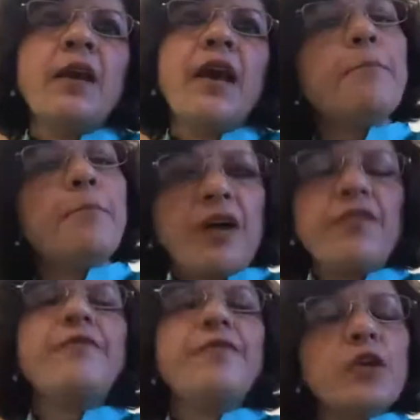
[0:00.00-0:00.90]

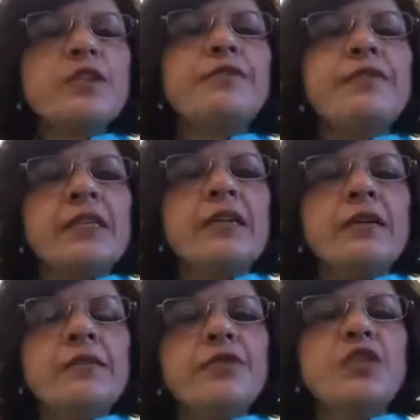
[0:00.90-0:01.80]
empowering philosophy,
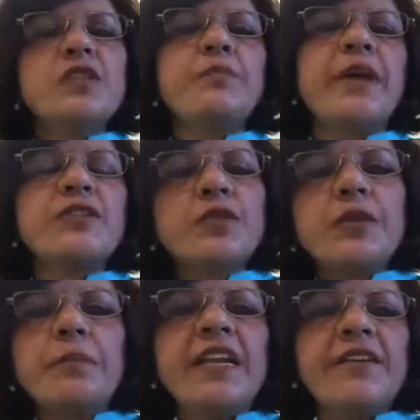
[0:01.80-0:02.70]
Vandana, which is based on
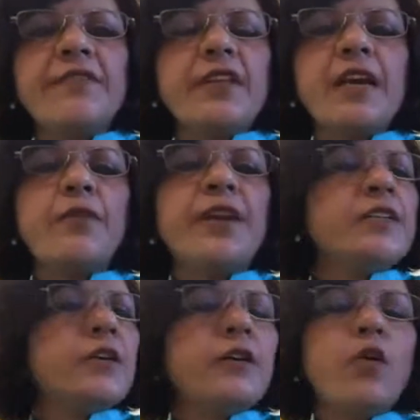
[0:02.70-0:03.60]
the belief that
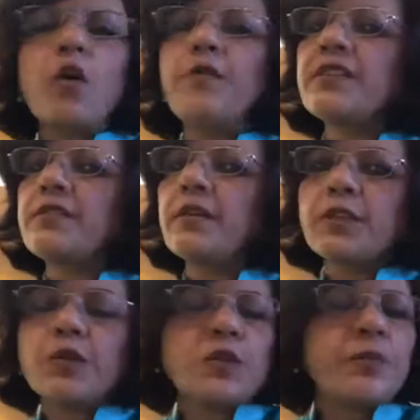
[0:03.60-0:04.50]
winter always
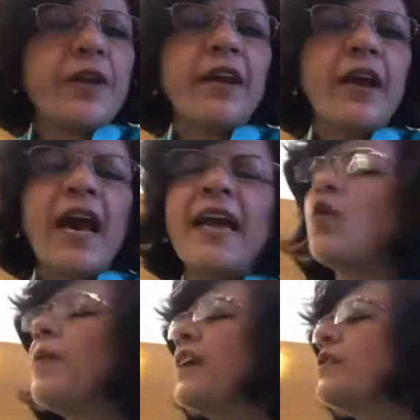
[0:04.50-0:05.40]
turns to spring. And
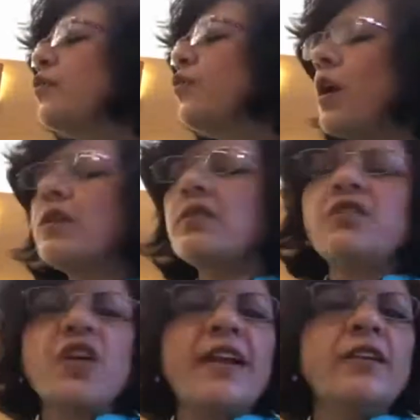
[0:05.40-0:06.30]
no matter what the
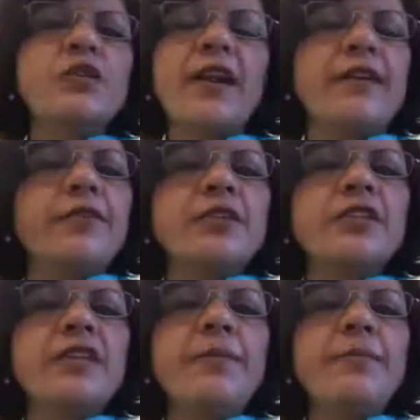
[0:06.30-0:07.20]
challenge or
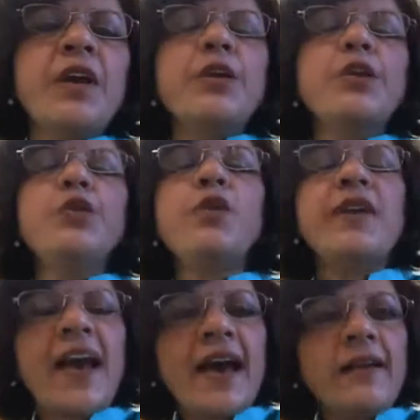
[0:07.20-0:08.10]
adversity, you
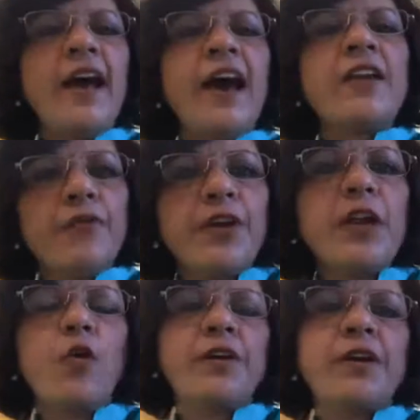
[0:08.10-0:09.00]
can and will
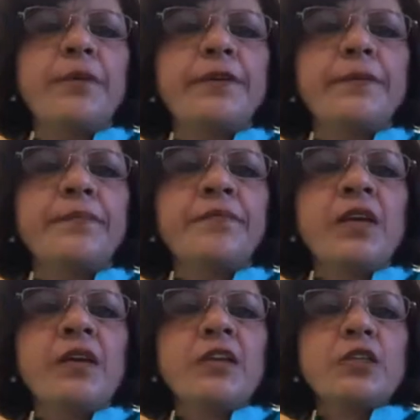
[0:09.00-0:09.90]
overcome it.
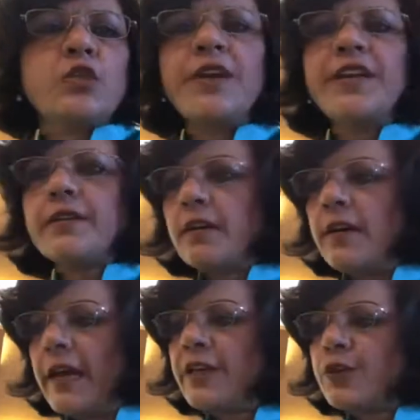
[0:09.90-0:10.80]
So it
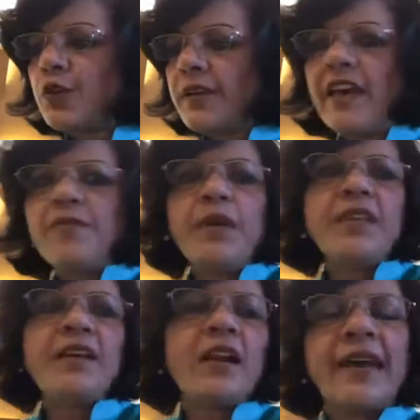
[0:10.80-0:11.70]
gave me
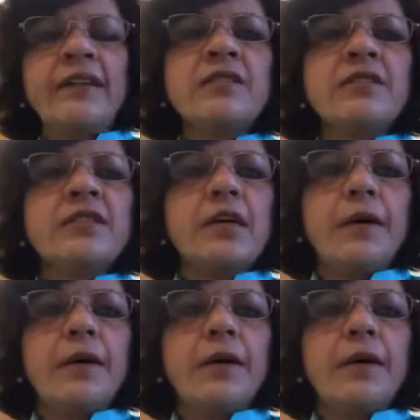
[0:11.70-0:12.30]
that lion's